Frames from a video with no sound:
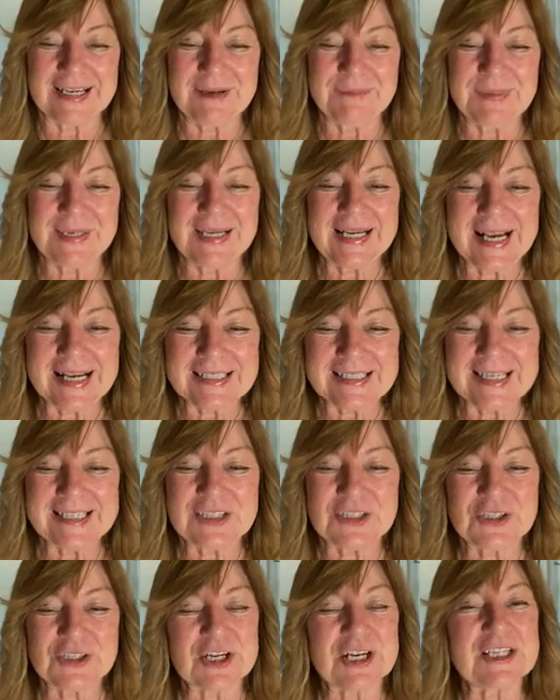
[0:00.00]
because
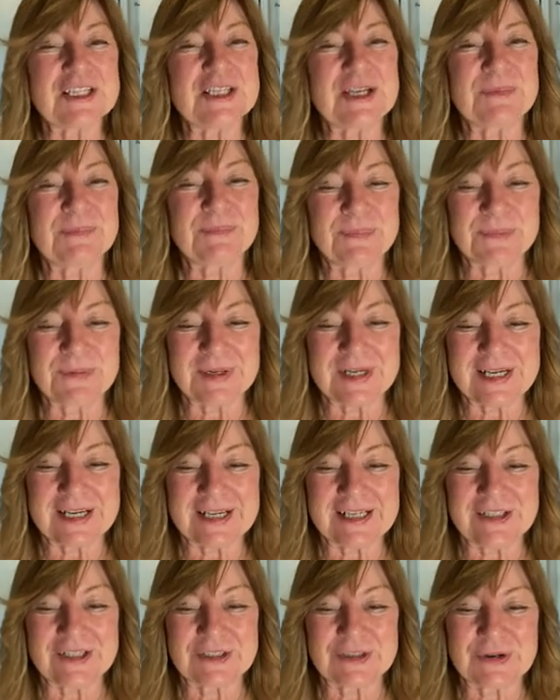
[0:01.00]
it's just a
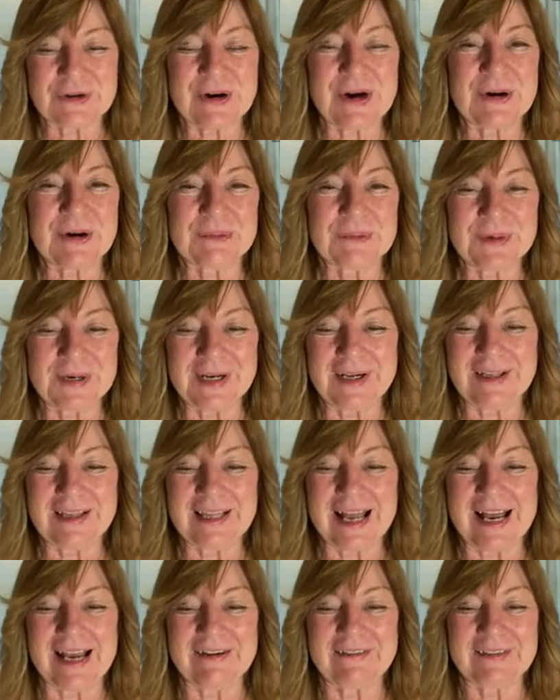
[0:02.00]
bridge to our real
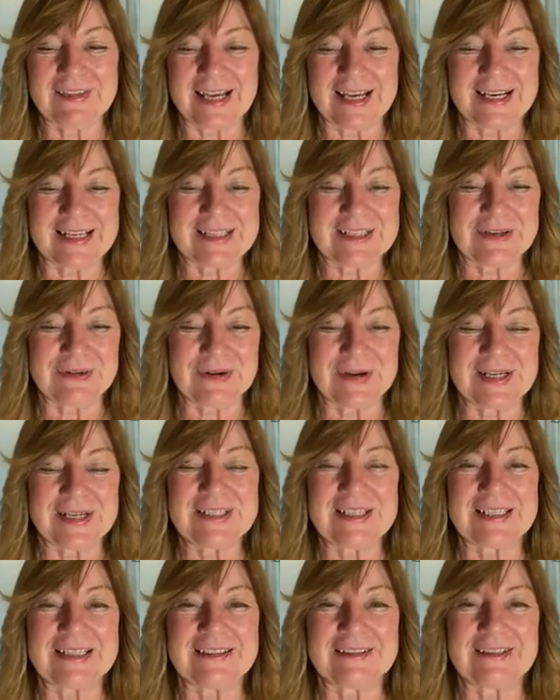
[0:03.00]
life that is going
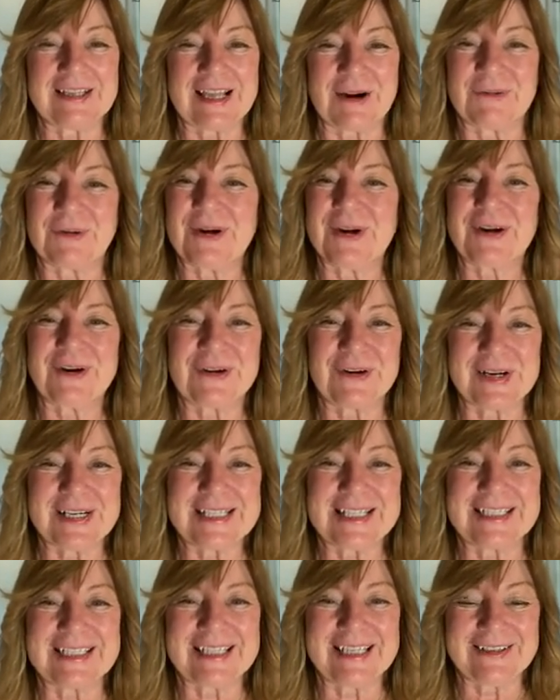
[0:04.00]
to that we are going
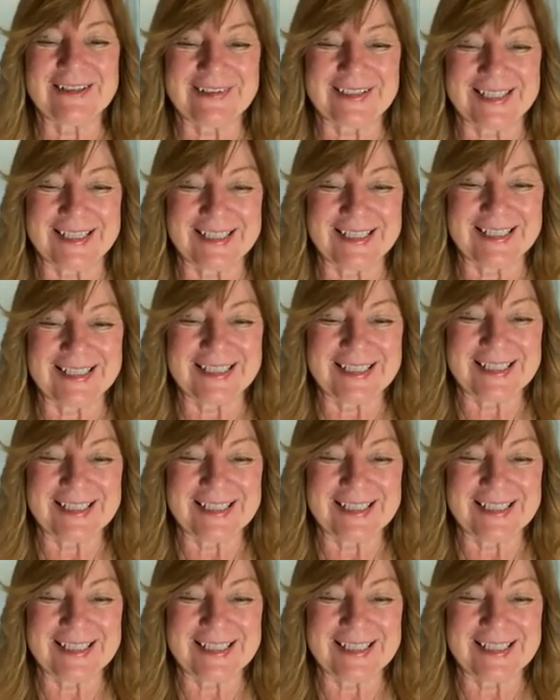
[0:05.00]
to live in.